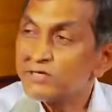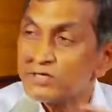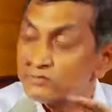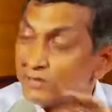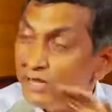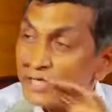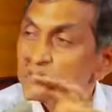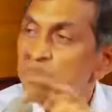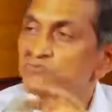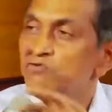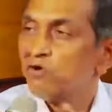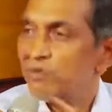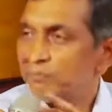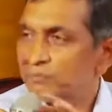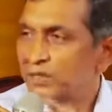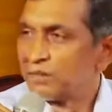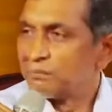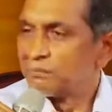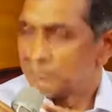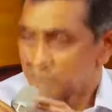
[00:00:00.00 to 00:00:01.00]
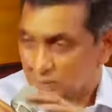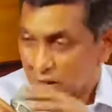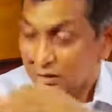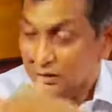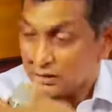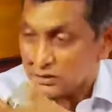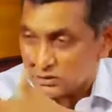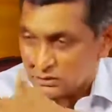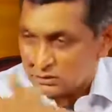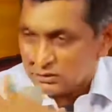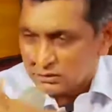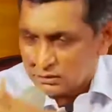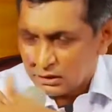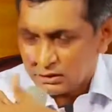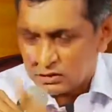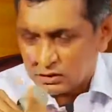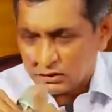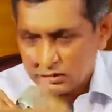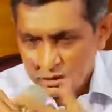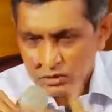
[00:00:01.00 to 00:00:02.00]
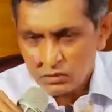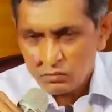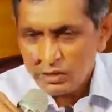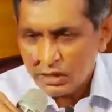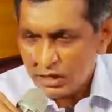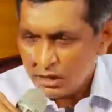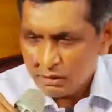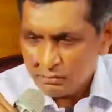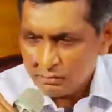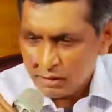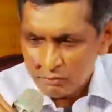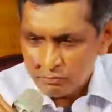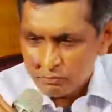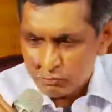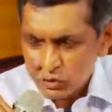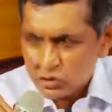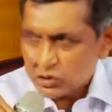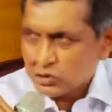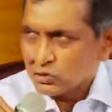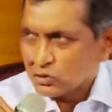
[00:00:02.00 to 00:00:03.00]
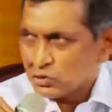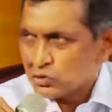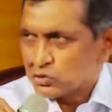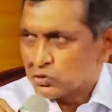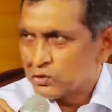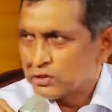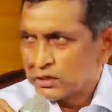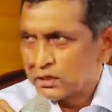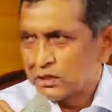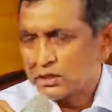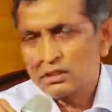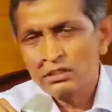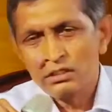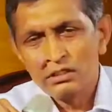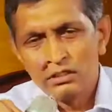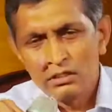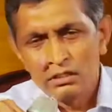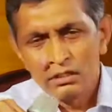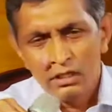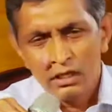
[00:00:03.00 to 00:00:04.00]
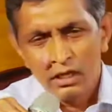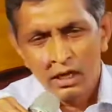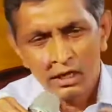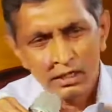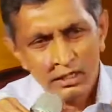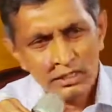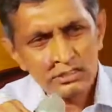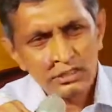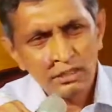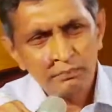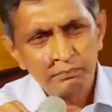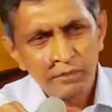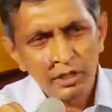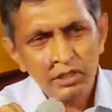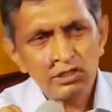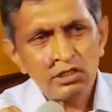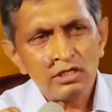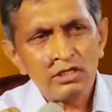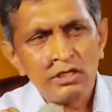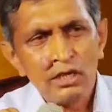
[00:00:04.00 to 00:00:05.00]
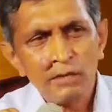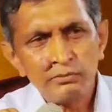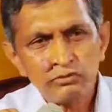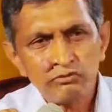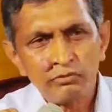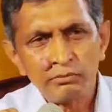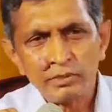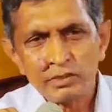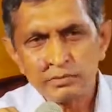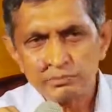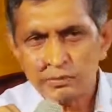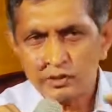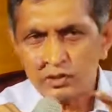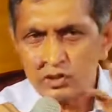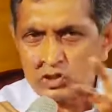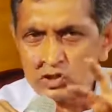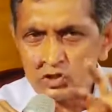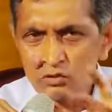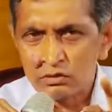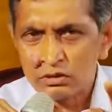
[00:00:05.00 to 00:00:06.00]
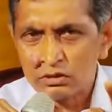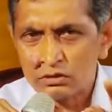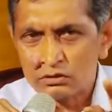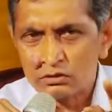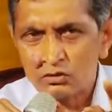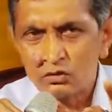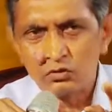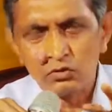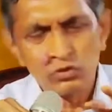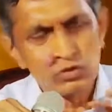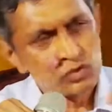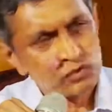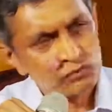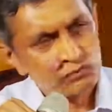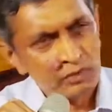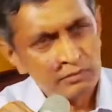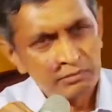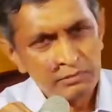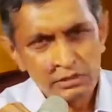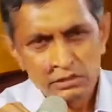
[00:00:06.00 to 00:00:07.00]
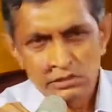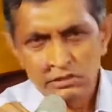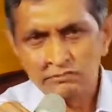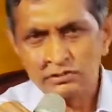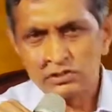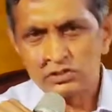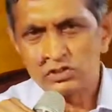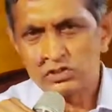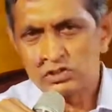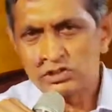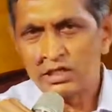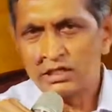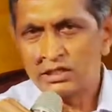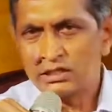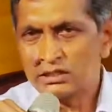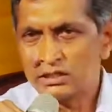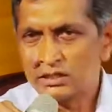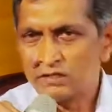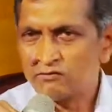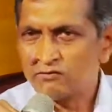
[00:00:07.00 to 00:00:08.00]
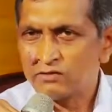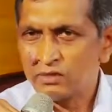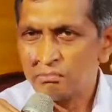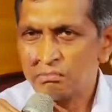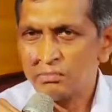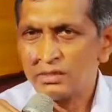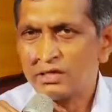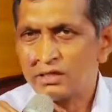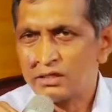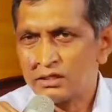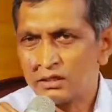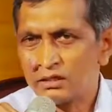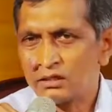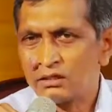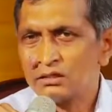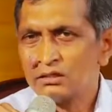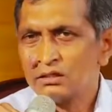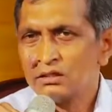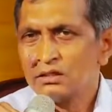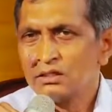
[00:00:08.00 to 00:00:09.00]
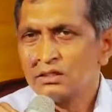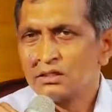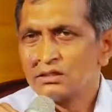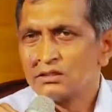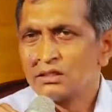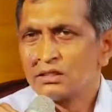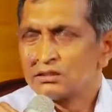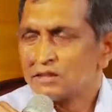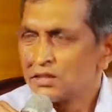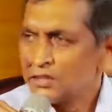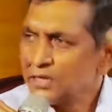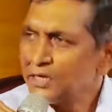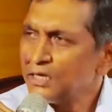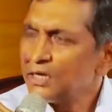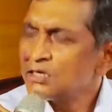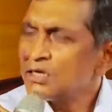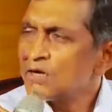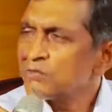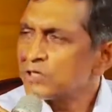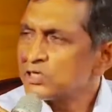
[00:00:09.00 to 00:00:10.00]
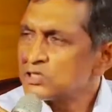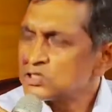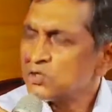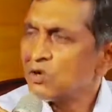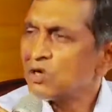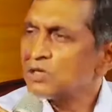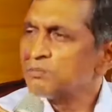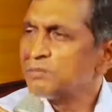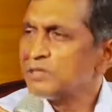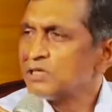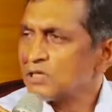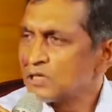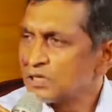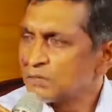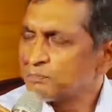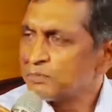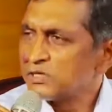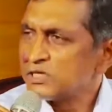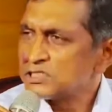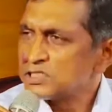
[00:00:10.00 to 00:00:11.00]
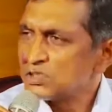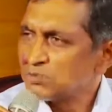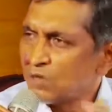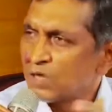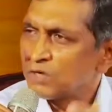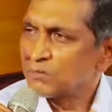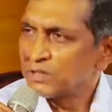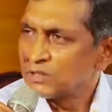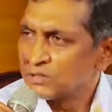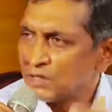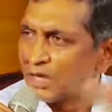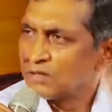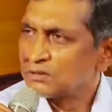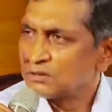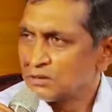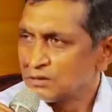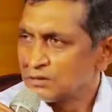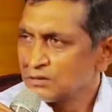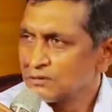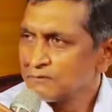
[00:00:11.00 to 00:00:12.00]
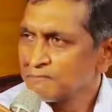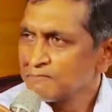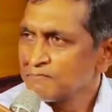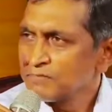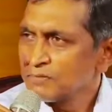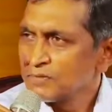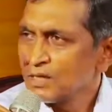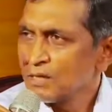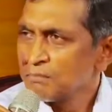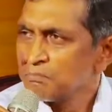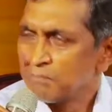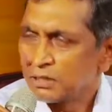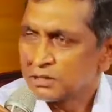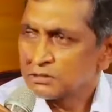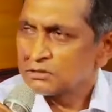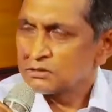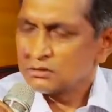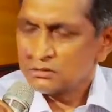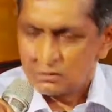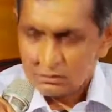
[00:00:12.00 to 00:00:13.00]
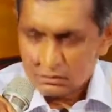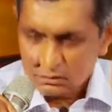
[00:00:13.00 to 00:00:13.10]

we transform them, unless that's the reason why I'm pushing this today, unless the pressure comes from the spiritual gurus, from the civil society, from media, that the need of the hour is not merely replacing one with the other, but